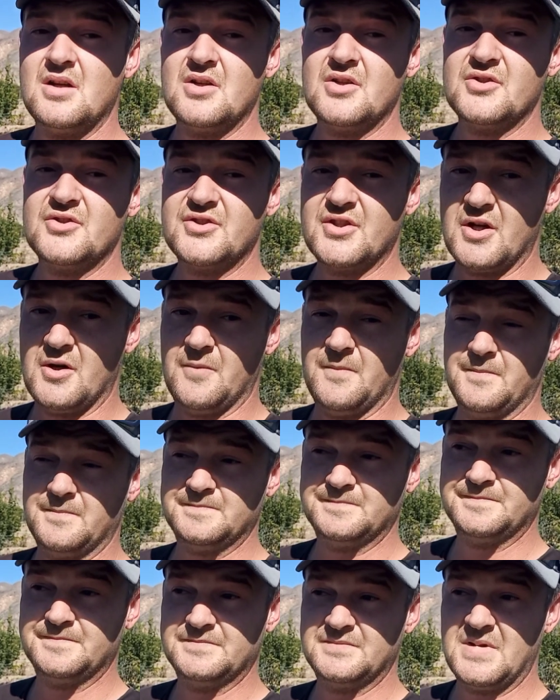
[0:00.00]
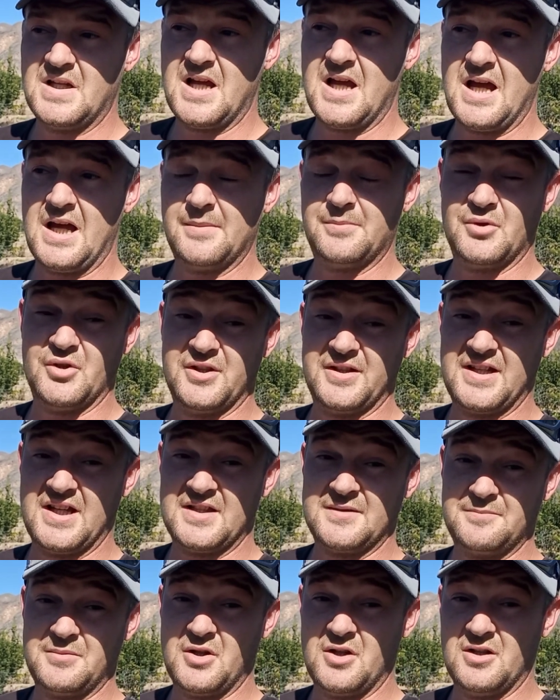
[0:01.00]
So, I put the gas
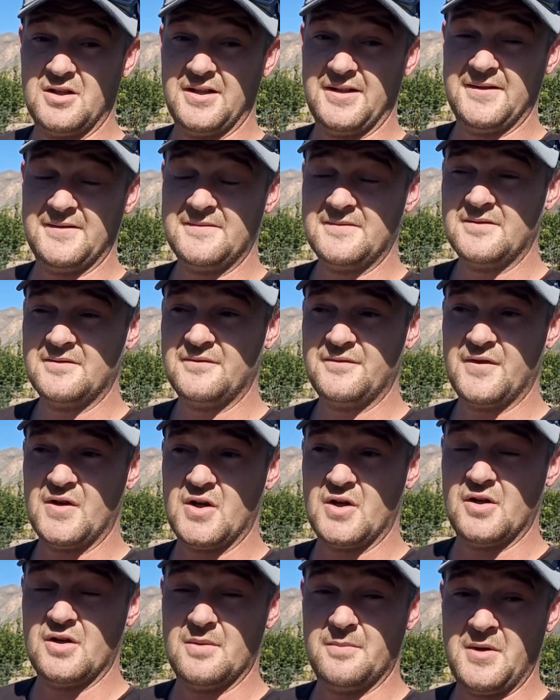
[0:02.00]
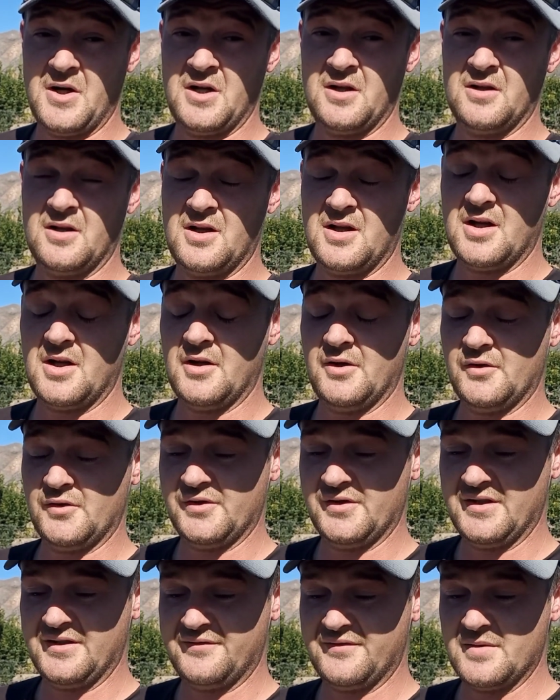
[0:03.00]
bottle in for the boiler, and
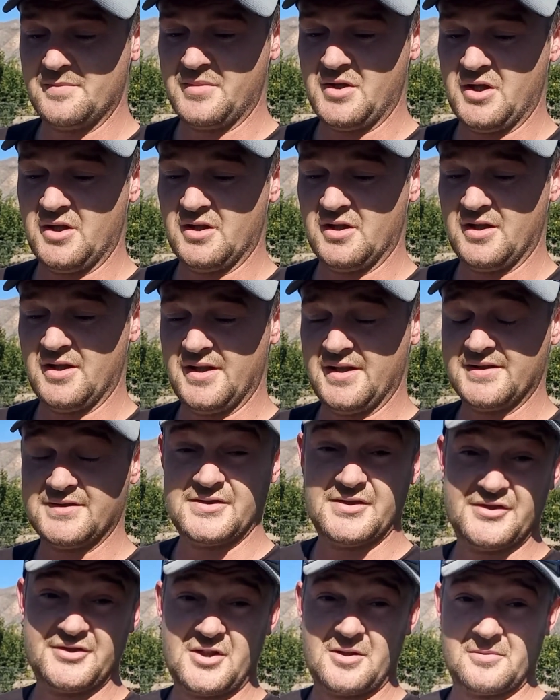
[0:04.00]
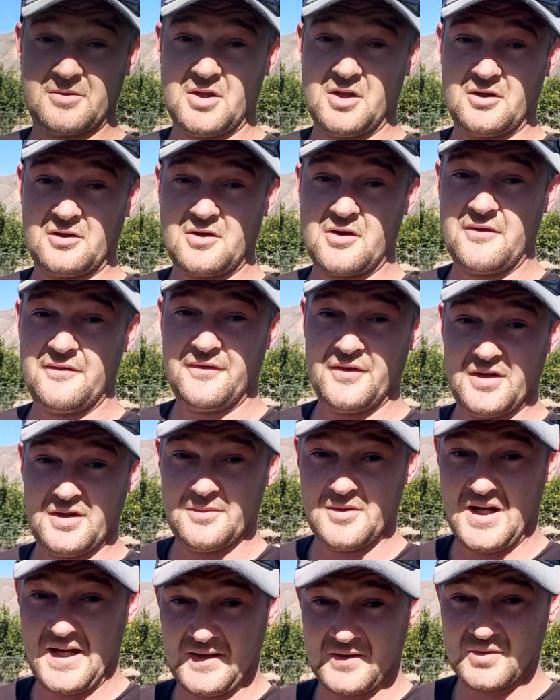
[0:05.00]
underneath the boiler is the stopcock for the
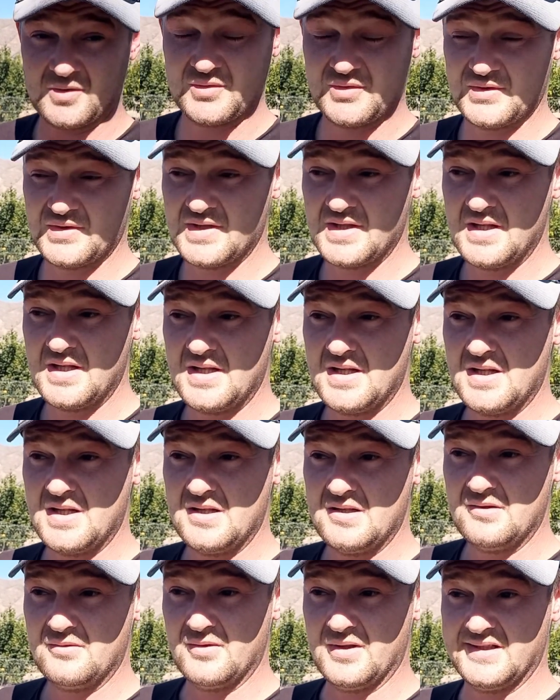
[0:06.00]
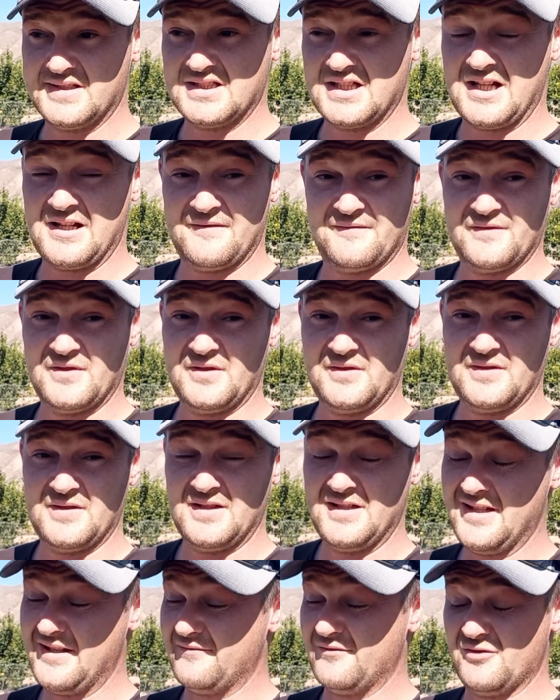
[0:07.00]
house, which I've
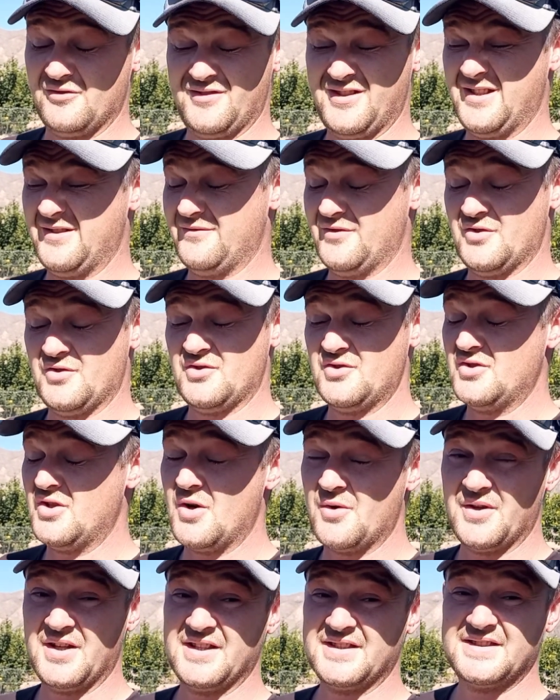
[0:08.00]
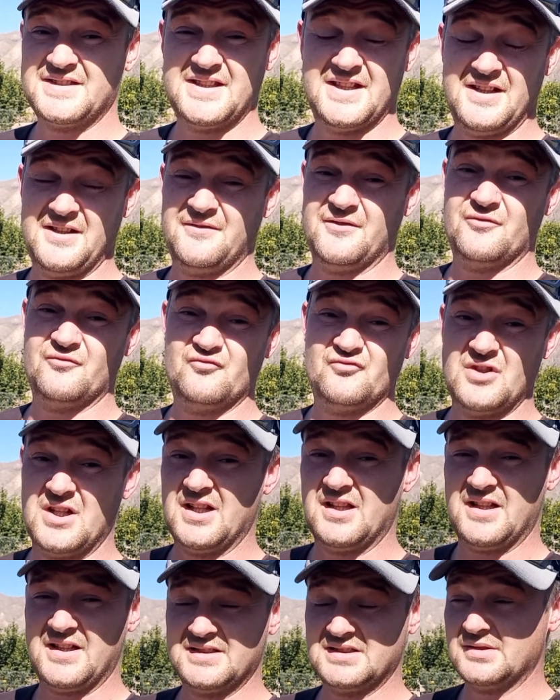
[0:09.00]
never even noticed, didn't even
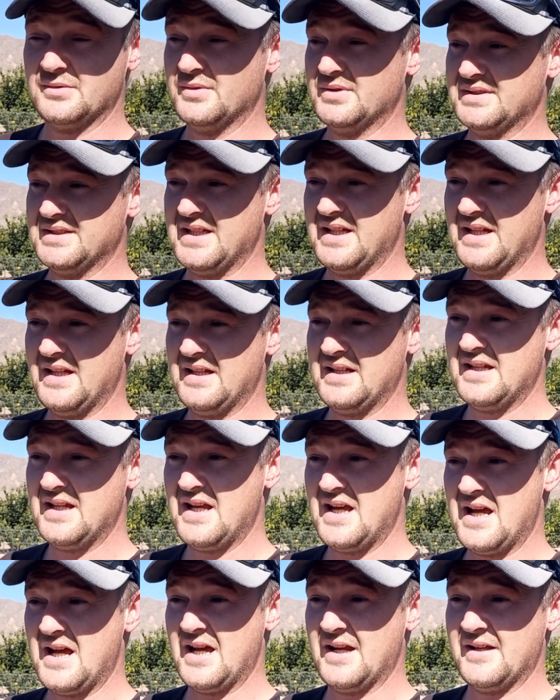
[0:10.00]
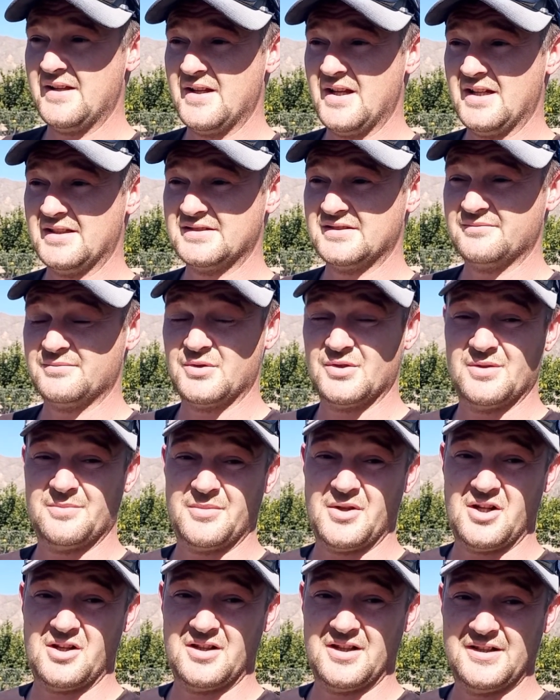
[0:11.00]
realise it was there. And as I put the
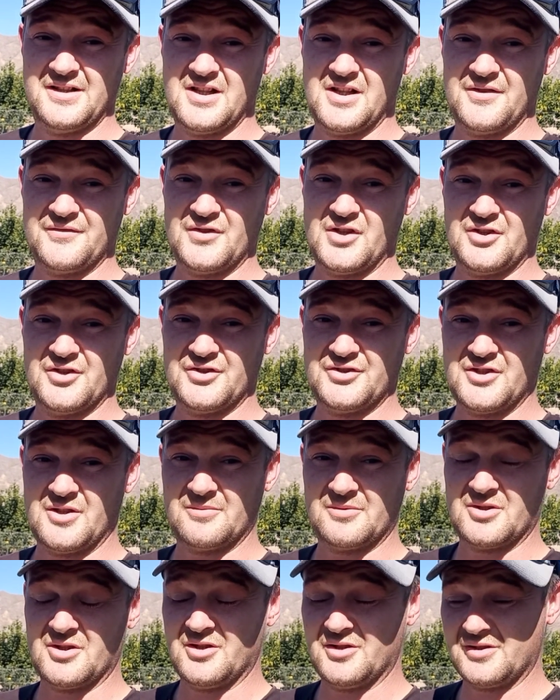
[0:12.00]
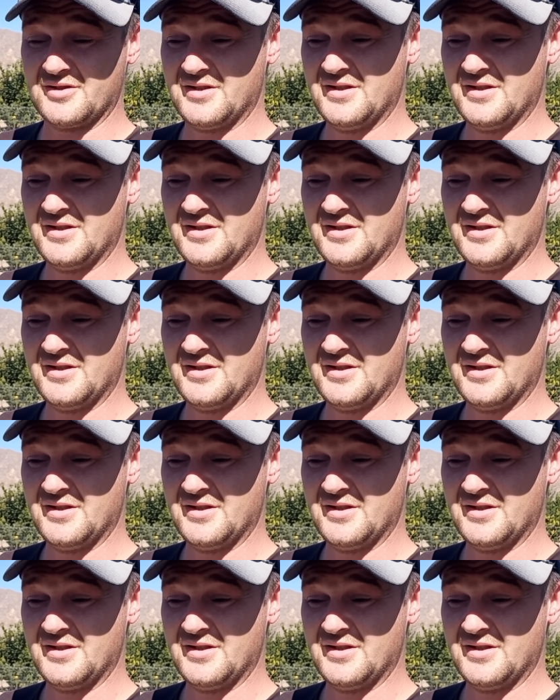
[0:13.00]
bottle in, I've knocked the stopcock